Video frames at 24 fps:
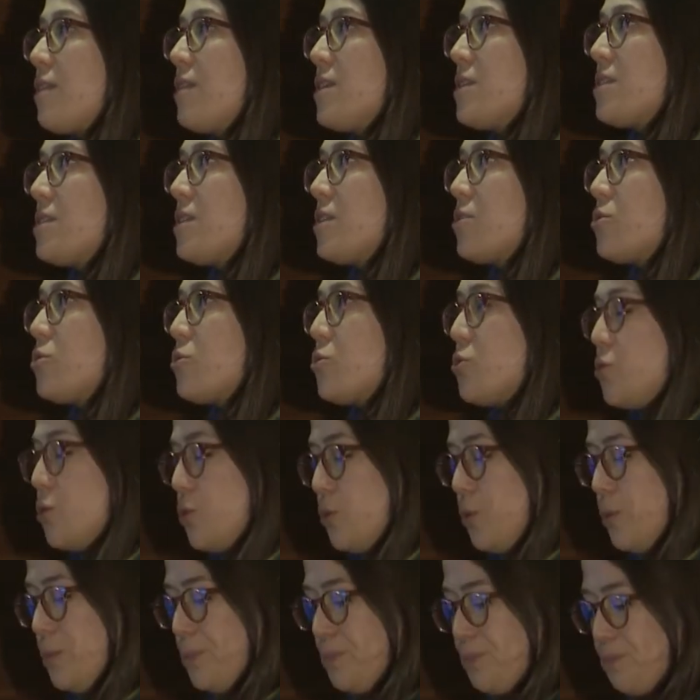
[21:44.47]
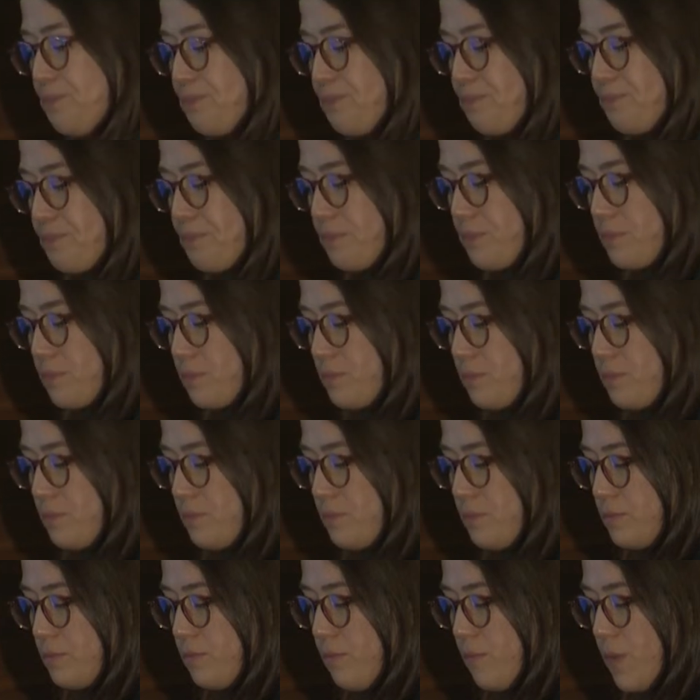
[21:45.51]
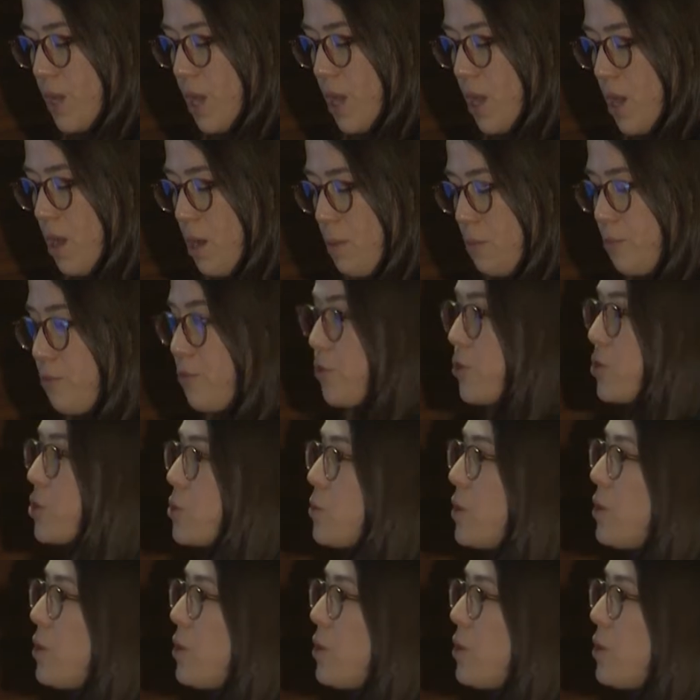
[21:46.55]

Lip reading: this into two. First